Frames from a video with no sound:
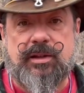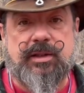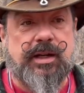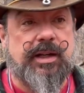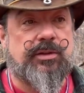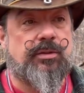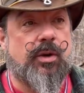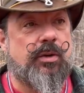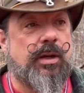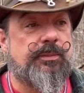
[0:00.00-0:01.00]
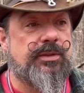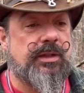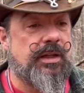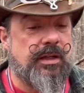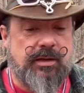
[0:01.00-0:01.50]
And I guess growing up as a
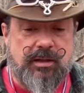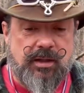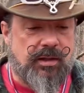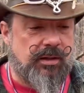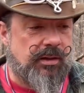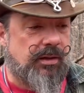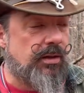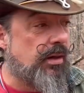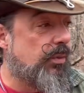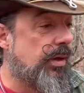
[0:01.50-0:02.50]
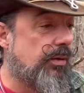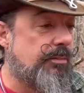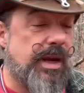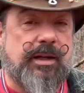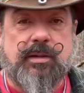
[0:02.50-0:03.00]
kid, you know, we were
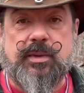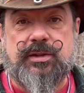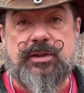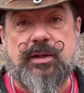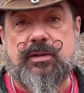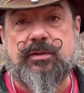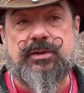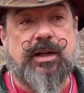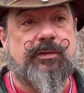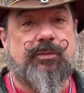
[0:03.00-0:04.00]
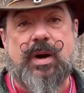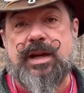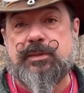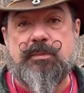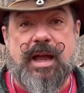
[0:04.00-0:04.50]
making them ourselves out of
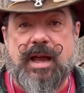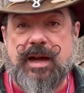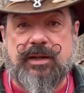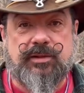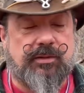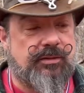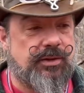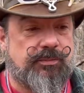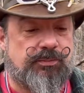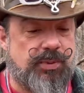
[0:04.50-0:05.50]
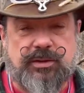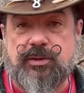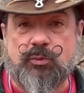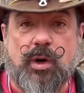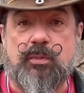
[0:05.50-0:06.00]
rice bags and just putting
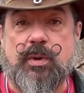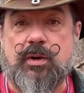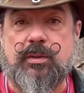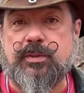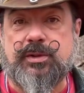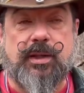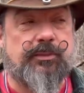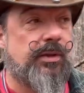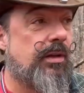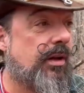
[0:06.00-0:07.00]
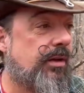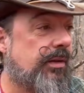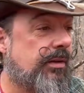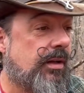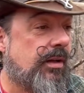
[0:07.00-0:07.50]
some rope on them or something, you know,
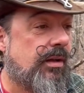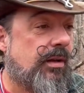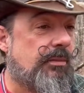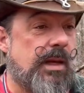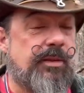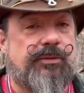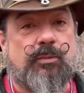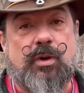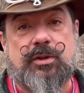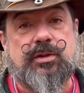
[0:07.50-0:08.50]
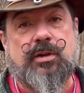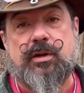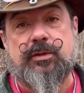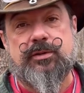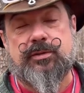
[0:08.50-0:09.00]
and maybe from watching all
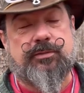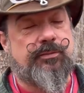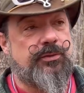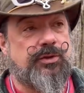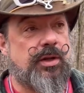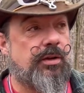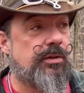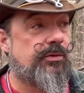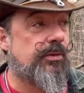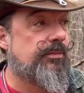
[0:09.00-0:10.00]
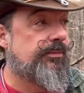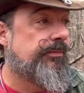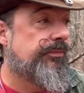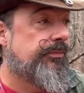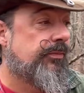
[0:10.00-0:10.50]
those shows from
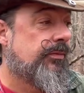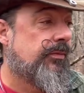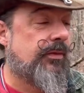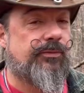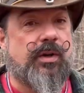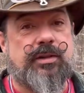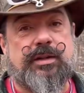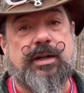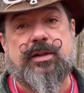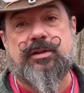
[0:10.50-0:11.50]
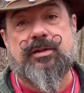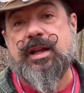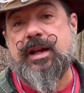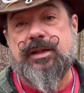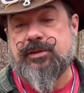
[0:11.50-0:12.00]
Frontiers
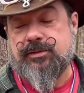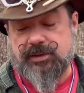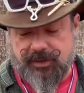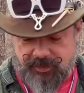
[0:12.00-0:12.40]
days and stuff,